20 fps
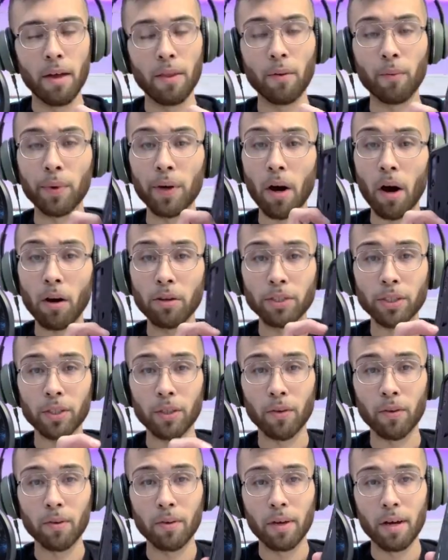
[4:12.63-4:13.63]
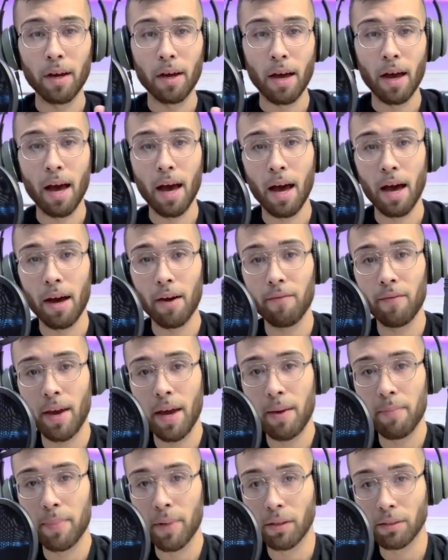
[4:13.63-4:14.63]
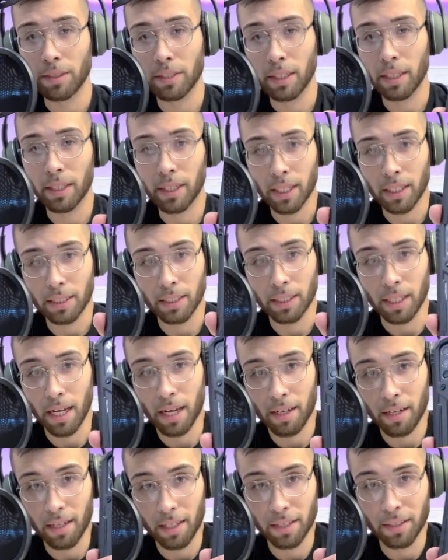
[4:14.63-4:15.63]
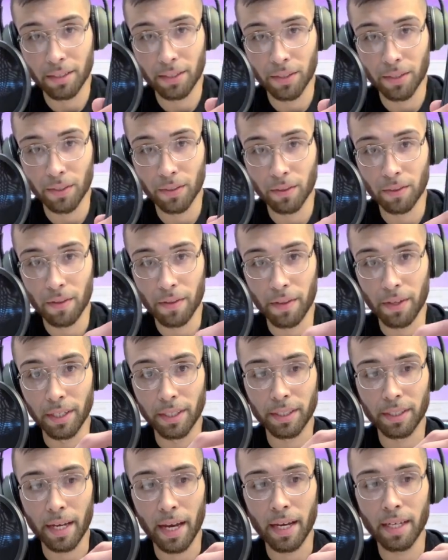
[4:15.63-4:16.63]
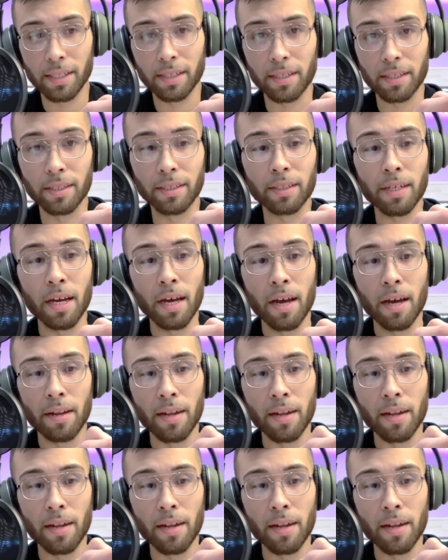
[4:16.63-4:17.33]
And then we also have a built-in kickstand into these cases.